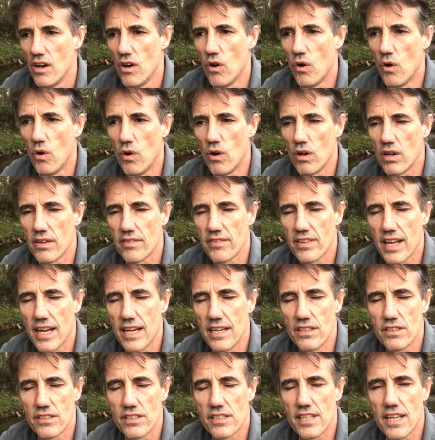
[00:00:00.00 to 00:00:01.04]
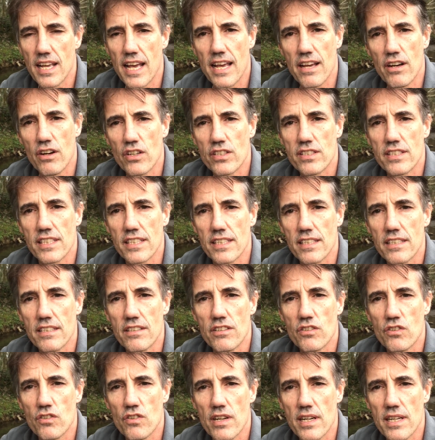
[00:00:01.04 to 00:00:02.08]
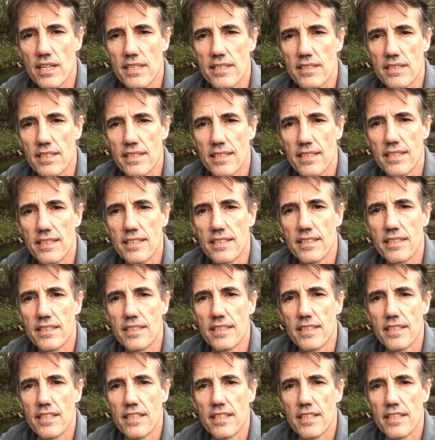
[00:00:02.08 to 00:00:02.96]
all of those chaotic, crazy